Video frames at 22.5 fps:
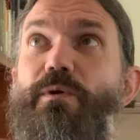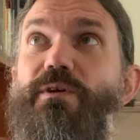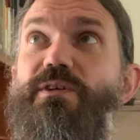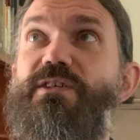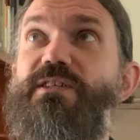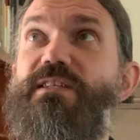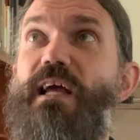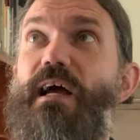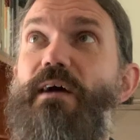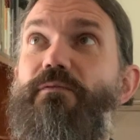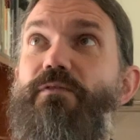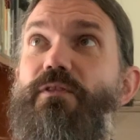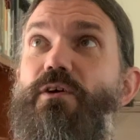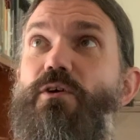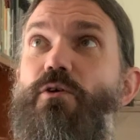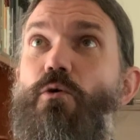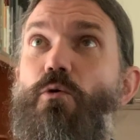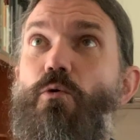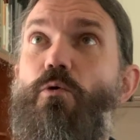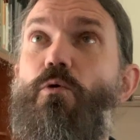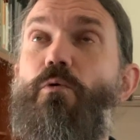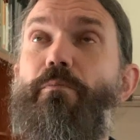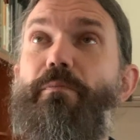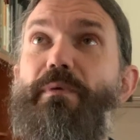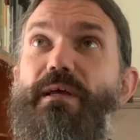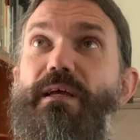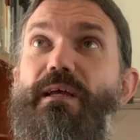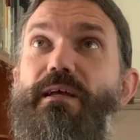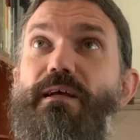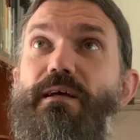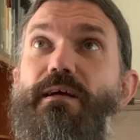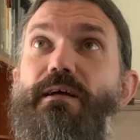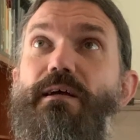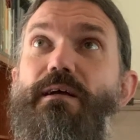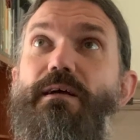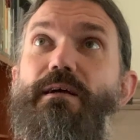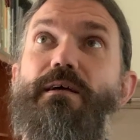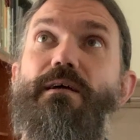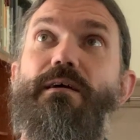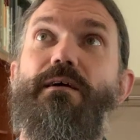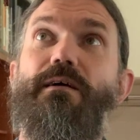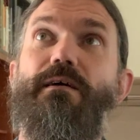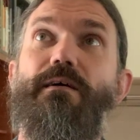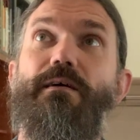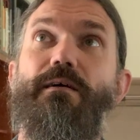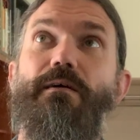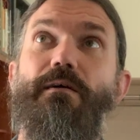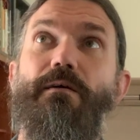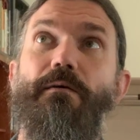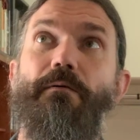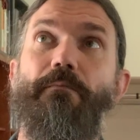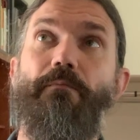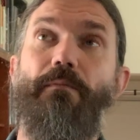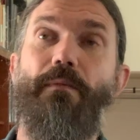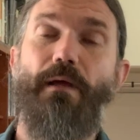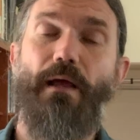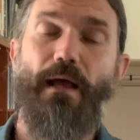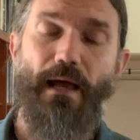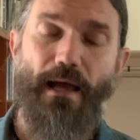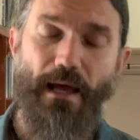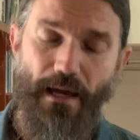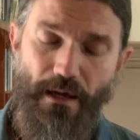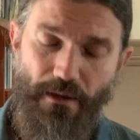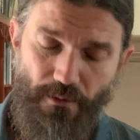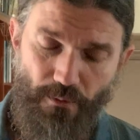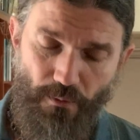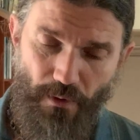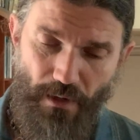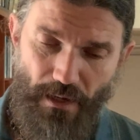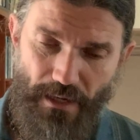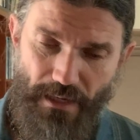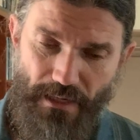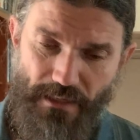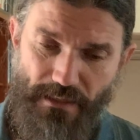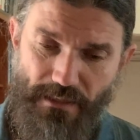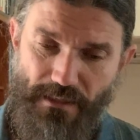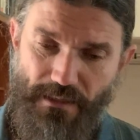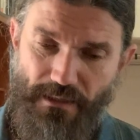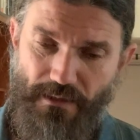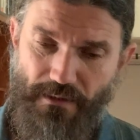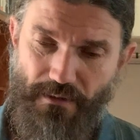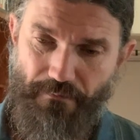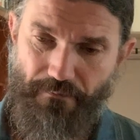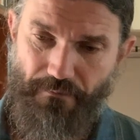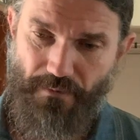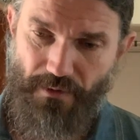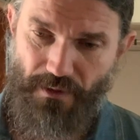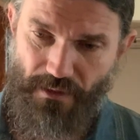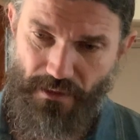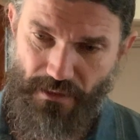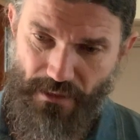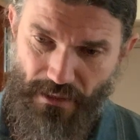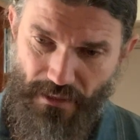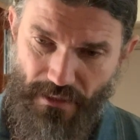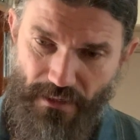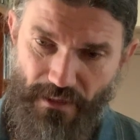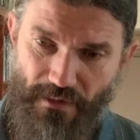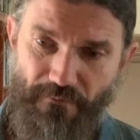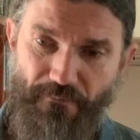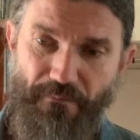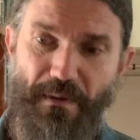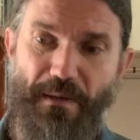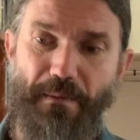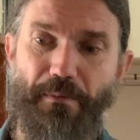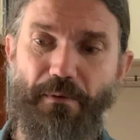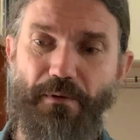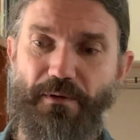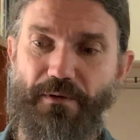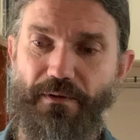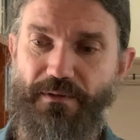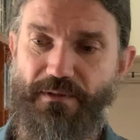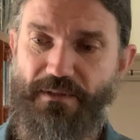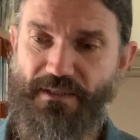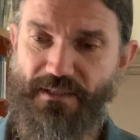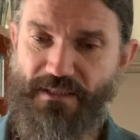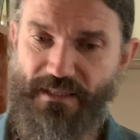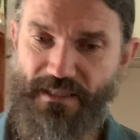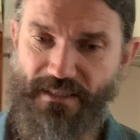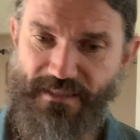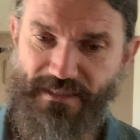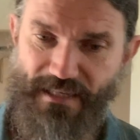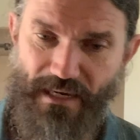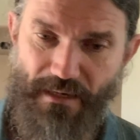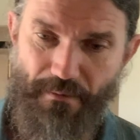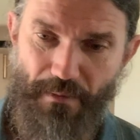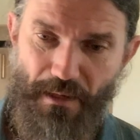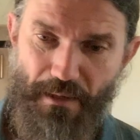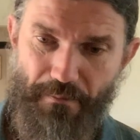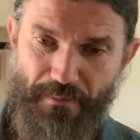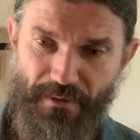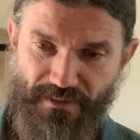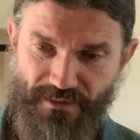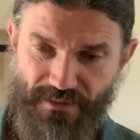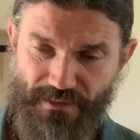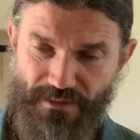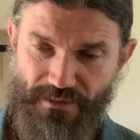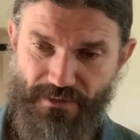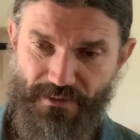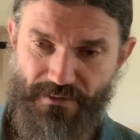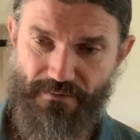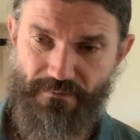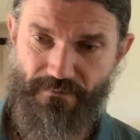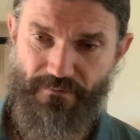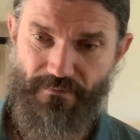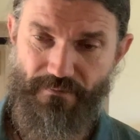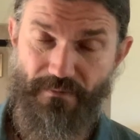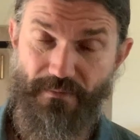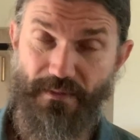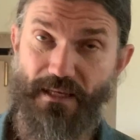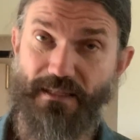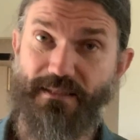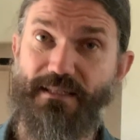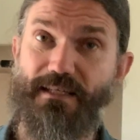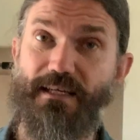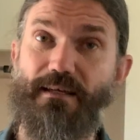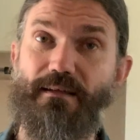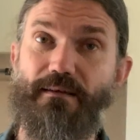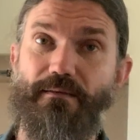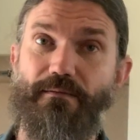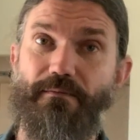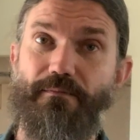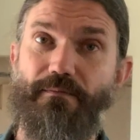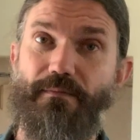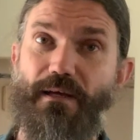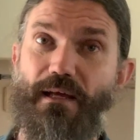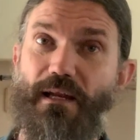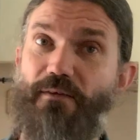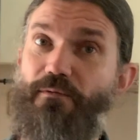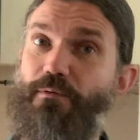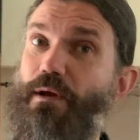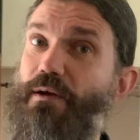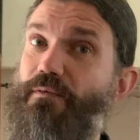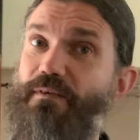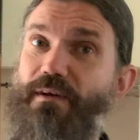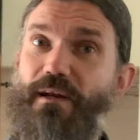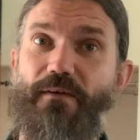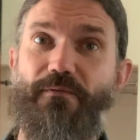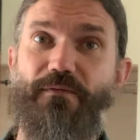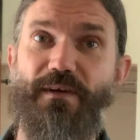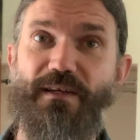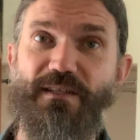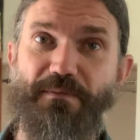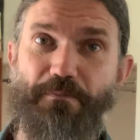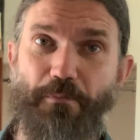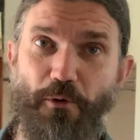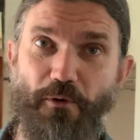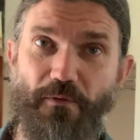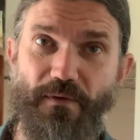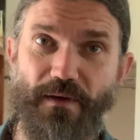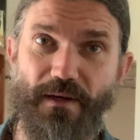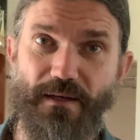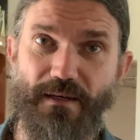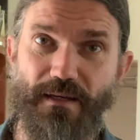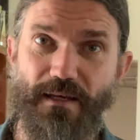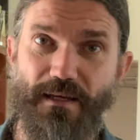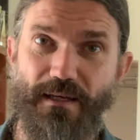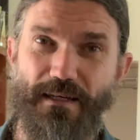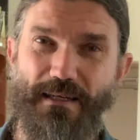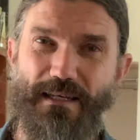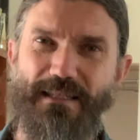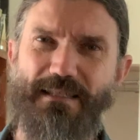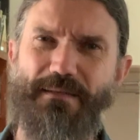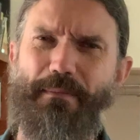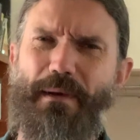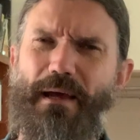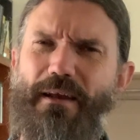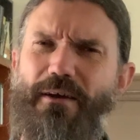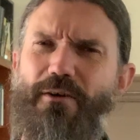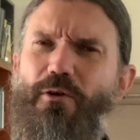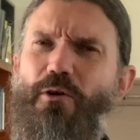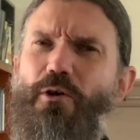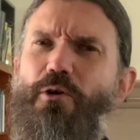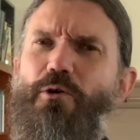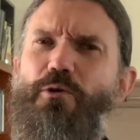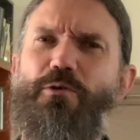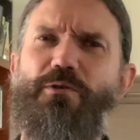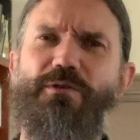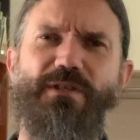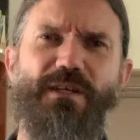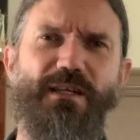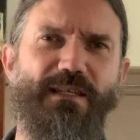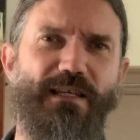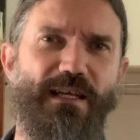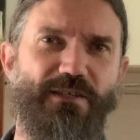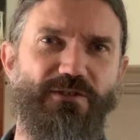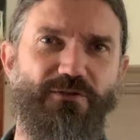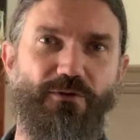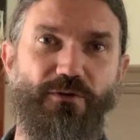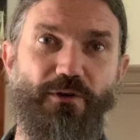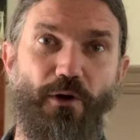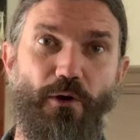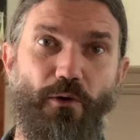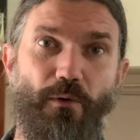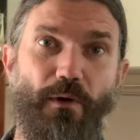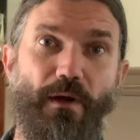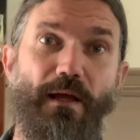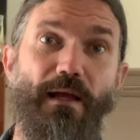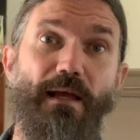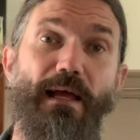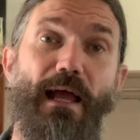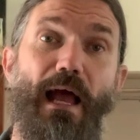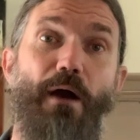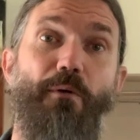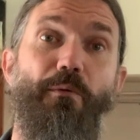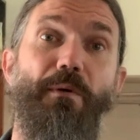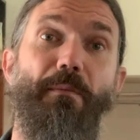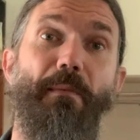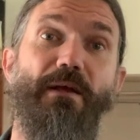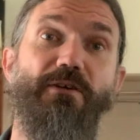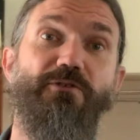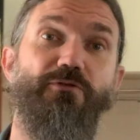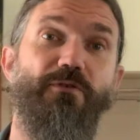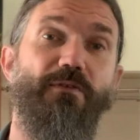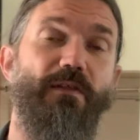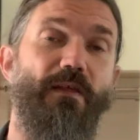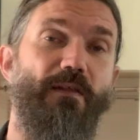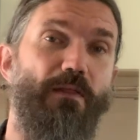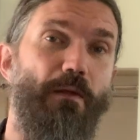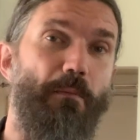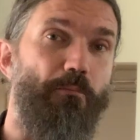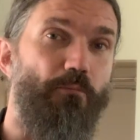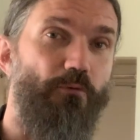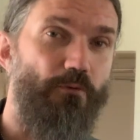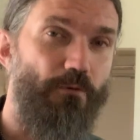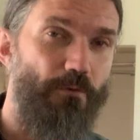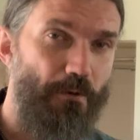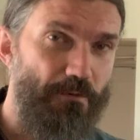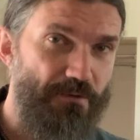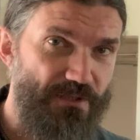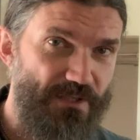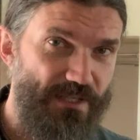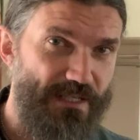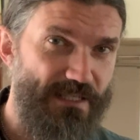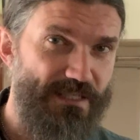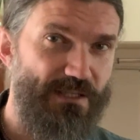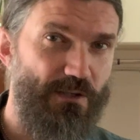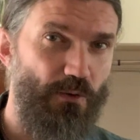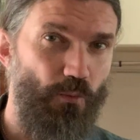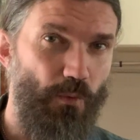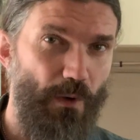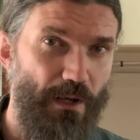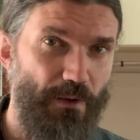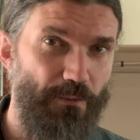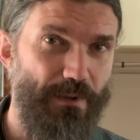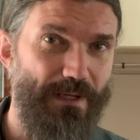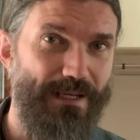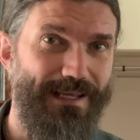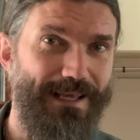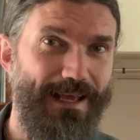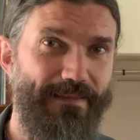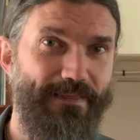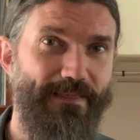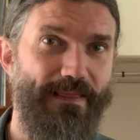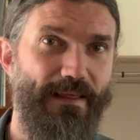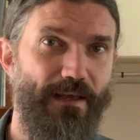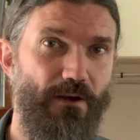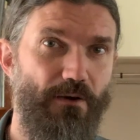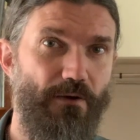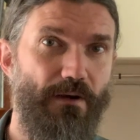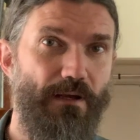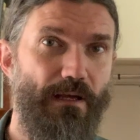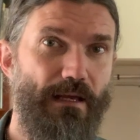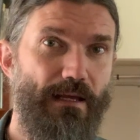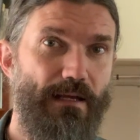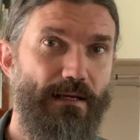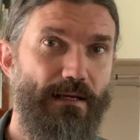just have the goal be, how do I get enough people to sustain my business? That's it. And if we have enough, it's perfect. It doesn't matter who said yes or no. And we make sure that the process, the way we get there,